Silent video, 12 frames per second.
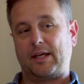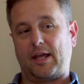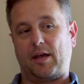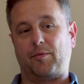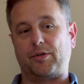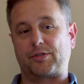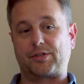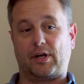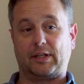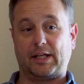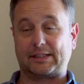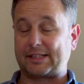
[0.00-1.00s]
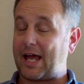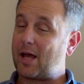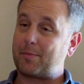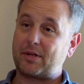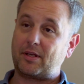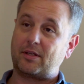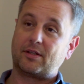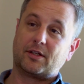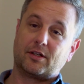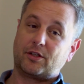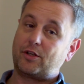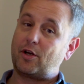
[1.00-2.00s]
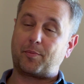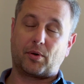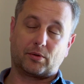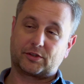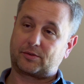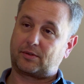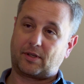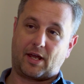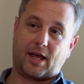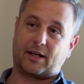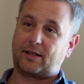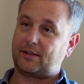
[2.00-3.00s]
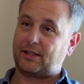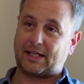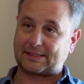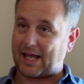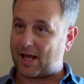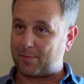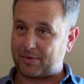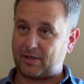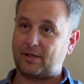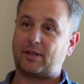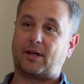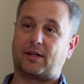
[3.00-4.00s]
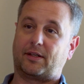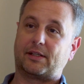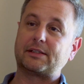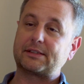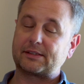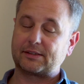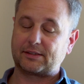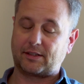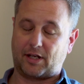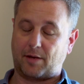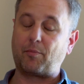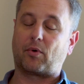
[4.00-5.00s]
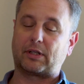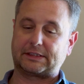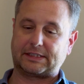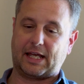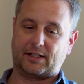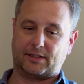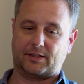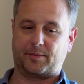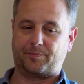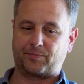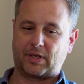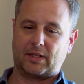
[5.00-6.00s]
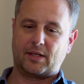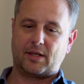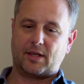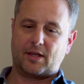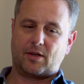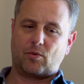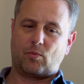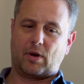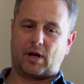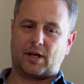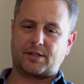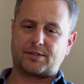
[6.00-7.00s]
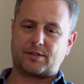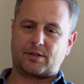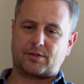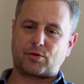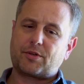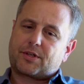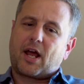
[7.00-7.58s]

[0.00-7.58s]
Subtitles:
And when you saw less happy, your posts had less happy and more sad in them. Whereas, so it's